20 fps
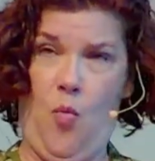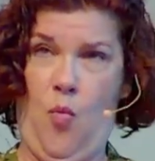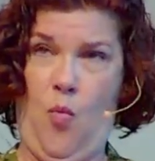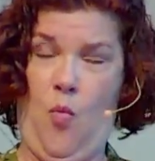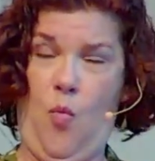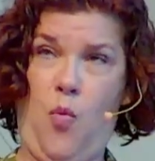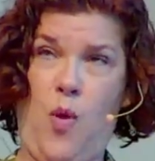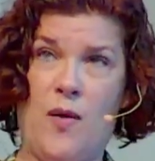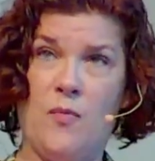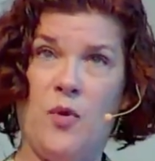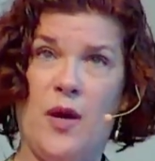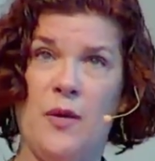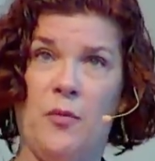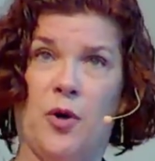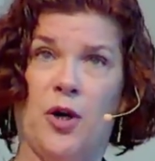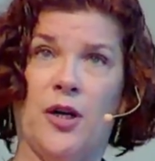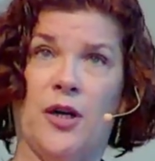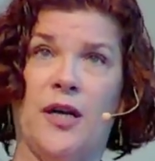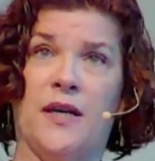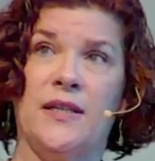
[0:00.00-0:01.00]
when we
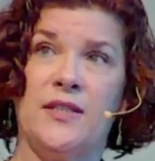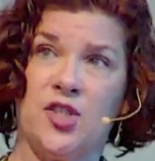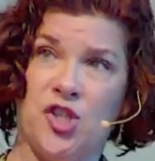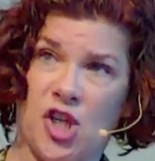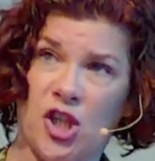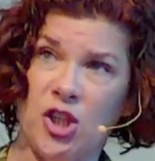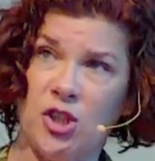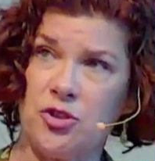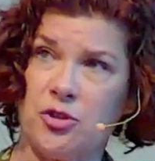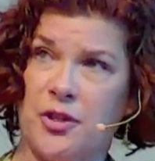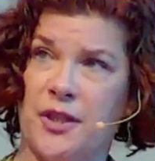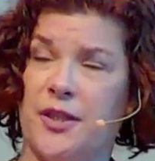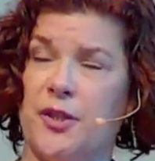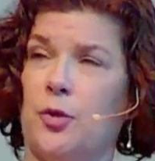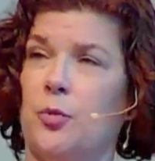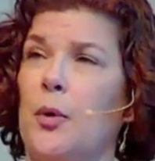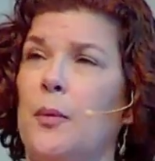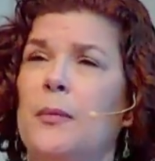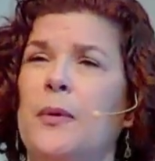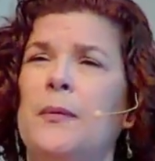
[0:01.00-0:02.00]
were children or
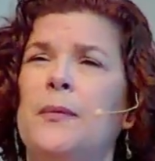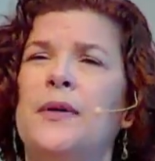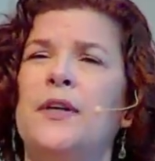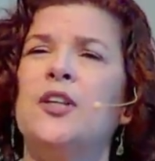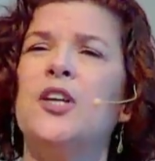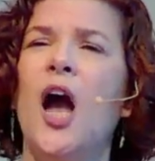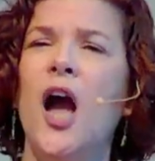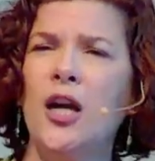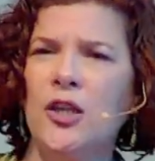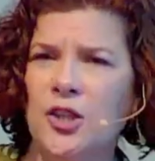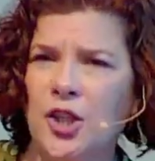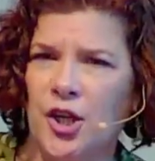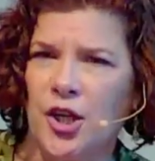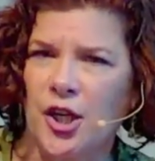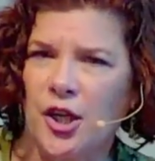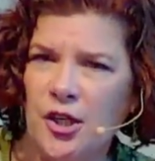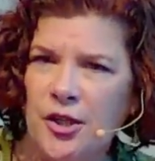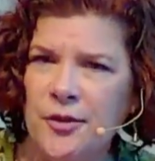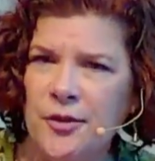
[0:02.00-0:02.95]
when we were younger,